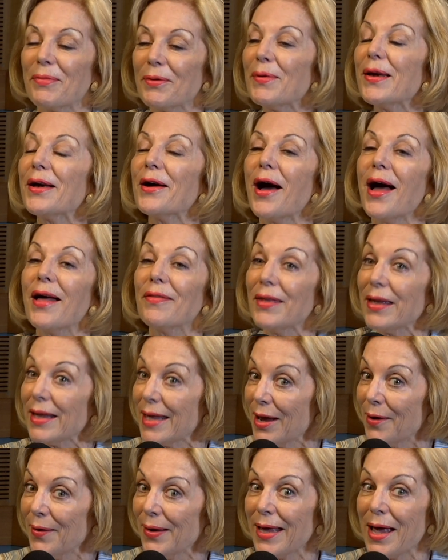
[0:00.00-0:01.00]
But and then
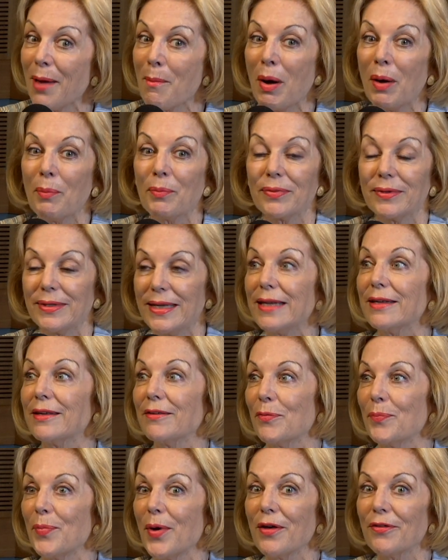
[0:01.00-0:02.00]
Kerry came up and ticked
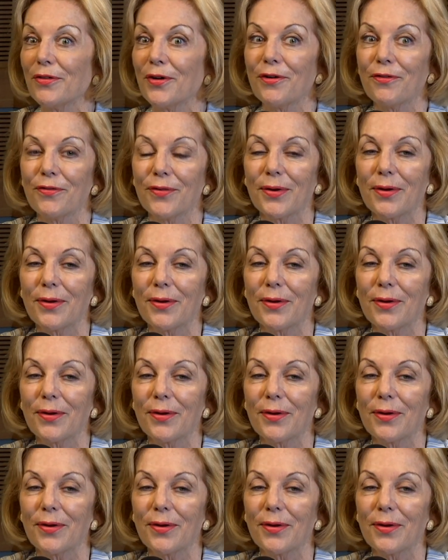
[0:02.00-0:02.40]
us both off,